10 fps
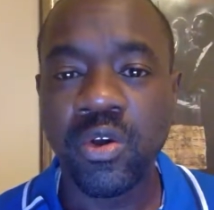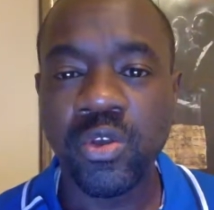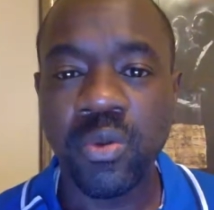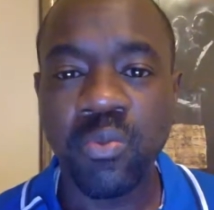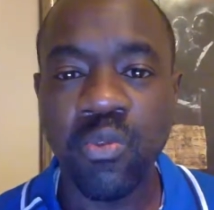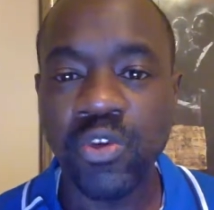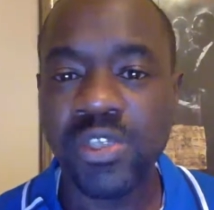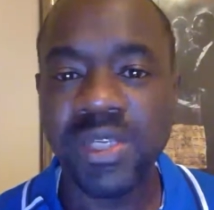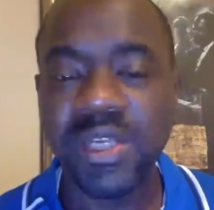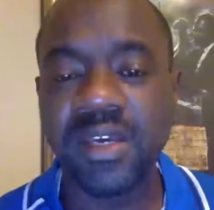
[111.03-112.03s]
you're
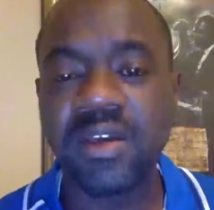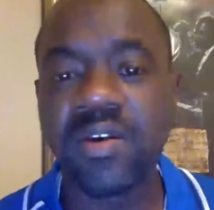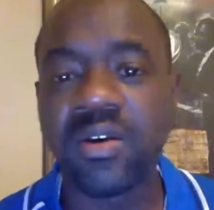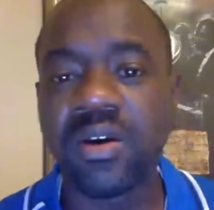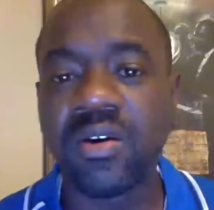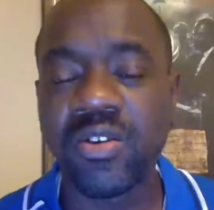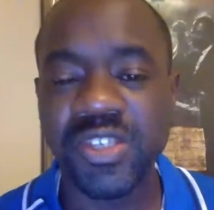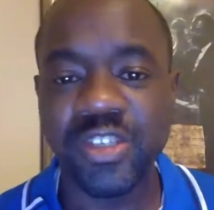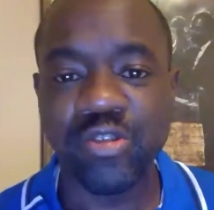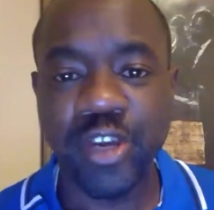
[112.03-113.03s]
mostly
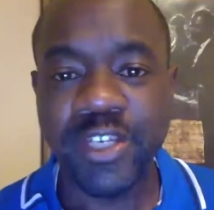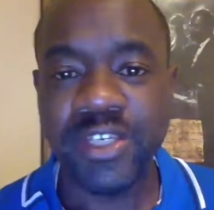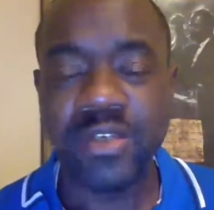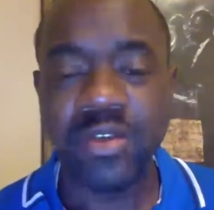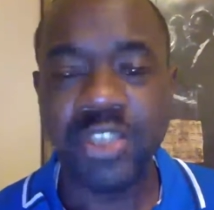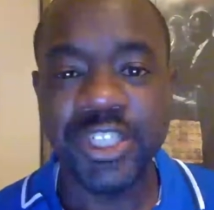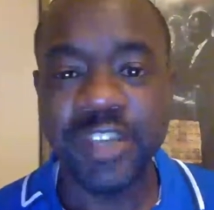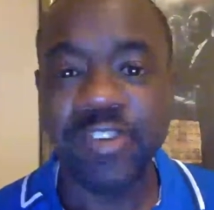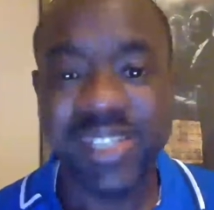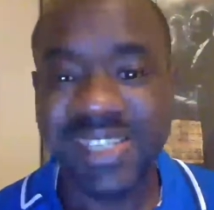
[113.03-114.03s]
concentrating on
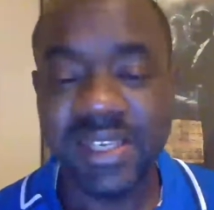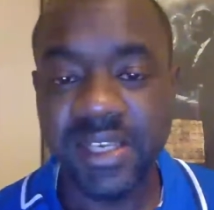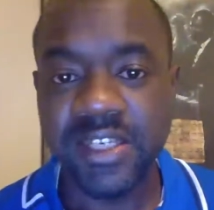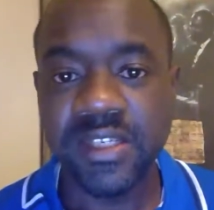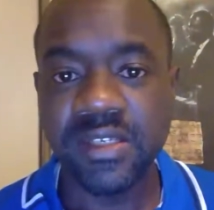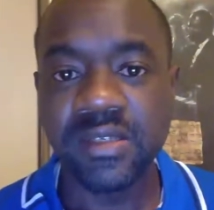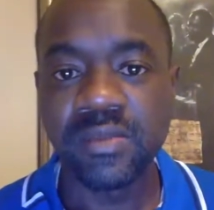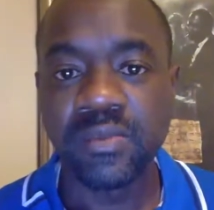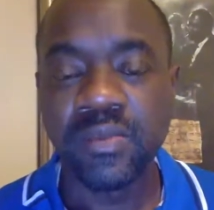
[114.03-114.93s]
generating leads.